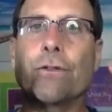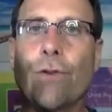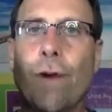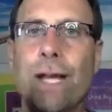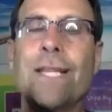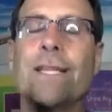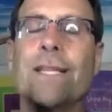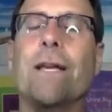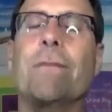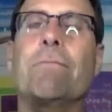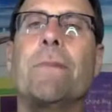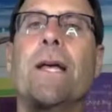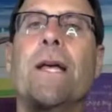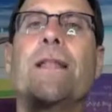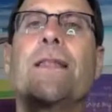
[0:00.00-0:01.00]
training
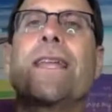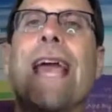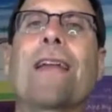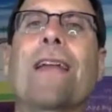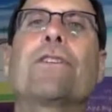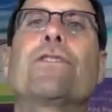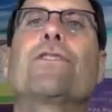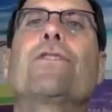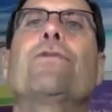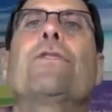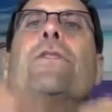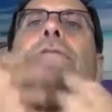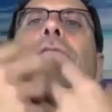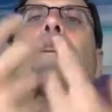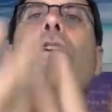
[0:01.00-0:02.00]
them the attitude
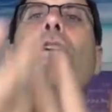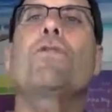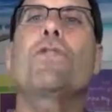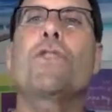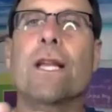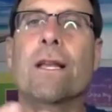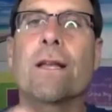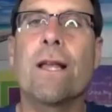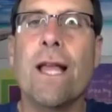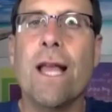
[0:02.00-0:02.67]
of coaching.